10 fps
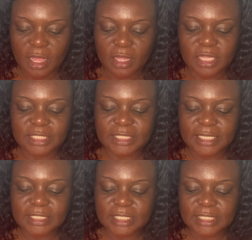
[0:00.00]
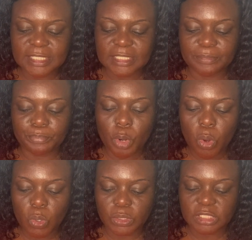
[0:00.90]
the sentences
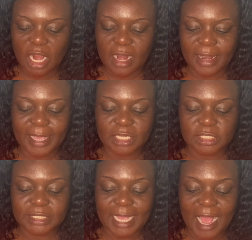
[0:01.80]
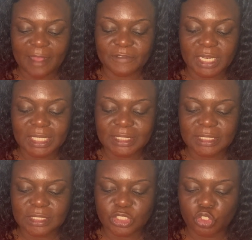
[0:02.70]
imposed are likely to have
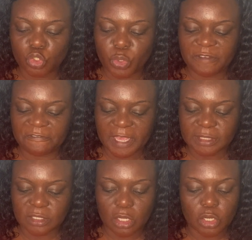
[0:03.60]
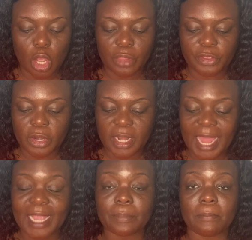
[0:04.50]
little to no effect on other
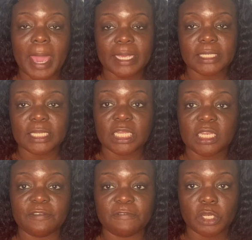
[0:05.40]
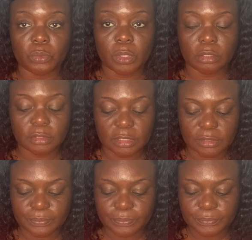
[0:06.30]
like-minded individuals.
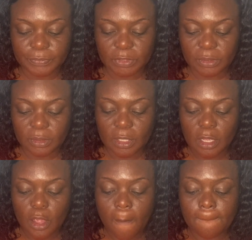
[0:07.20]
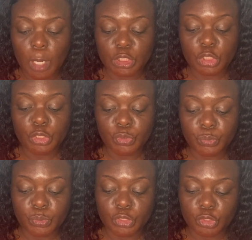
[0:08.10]
But
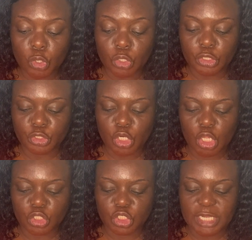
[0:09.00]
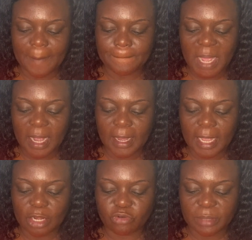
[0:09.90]
Hughes told the judge that Mac
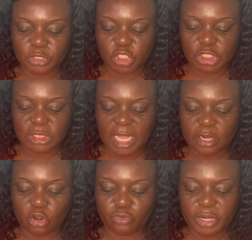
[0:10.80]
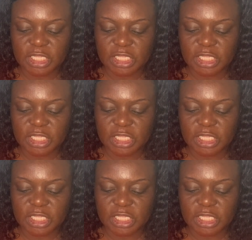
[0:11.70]
and Ramjeet had already